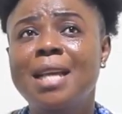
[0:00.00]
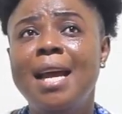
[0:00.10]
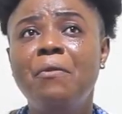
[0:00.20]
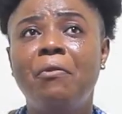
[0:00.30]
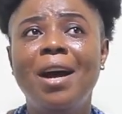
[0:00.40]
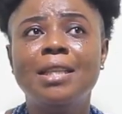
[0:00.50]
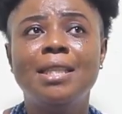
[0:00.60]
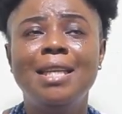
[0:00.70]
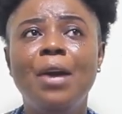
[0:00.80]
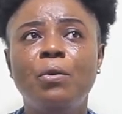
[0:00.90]
say in fact
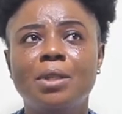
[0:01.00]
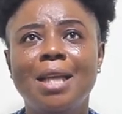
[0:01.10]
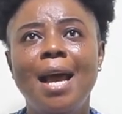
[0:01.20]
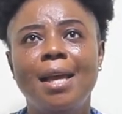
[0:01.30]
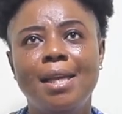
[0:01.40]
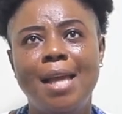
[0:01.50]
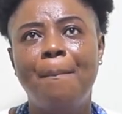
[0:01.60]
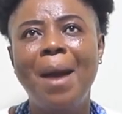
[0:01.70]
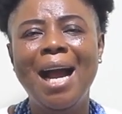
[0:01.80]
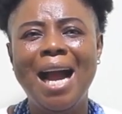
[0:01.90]
ye no say ye
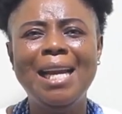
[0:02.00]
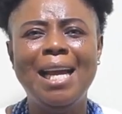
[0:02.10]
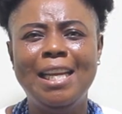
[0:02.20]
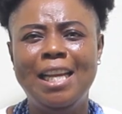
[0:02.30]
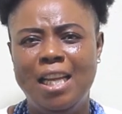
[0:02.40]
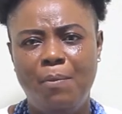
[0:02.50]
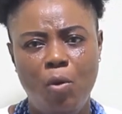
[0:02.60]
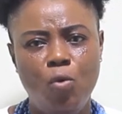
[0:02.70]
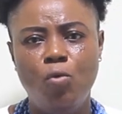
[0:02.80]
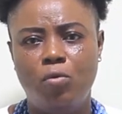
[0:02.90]
ba Ghana ne ye be
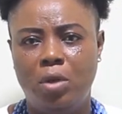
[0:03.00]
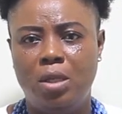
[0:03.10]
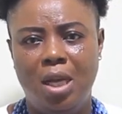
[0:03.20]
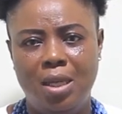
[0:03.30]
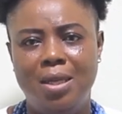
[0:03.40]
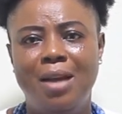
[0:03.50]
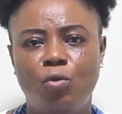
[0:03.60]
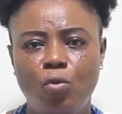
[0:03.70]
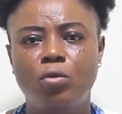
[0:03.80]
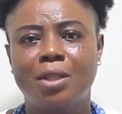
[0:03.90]
hu ye
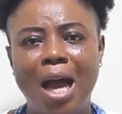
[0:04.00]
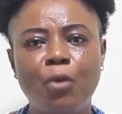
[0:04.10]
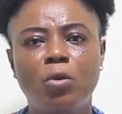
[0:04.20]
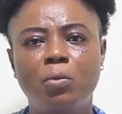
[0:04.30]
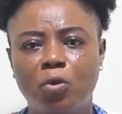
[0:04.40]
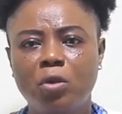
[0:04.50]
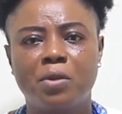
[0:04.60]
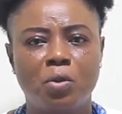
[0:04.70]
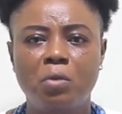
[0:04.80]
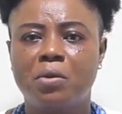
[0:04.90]
hu sa
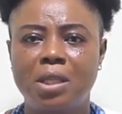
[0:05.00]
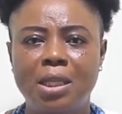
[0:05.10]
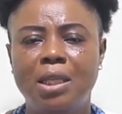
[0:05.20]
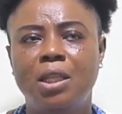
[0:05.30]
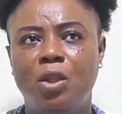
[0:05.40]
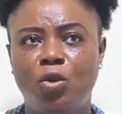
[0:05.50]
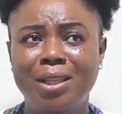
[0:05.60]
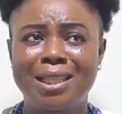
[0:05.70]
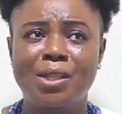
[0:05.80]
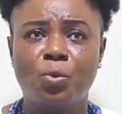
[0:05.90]
groups ne
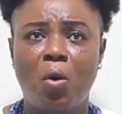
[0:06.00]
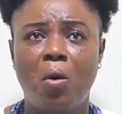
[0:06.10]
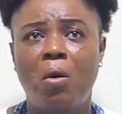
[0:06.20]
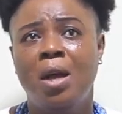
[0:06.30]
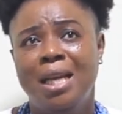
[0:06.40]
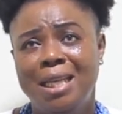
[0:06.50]
daughters wo ho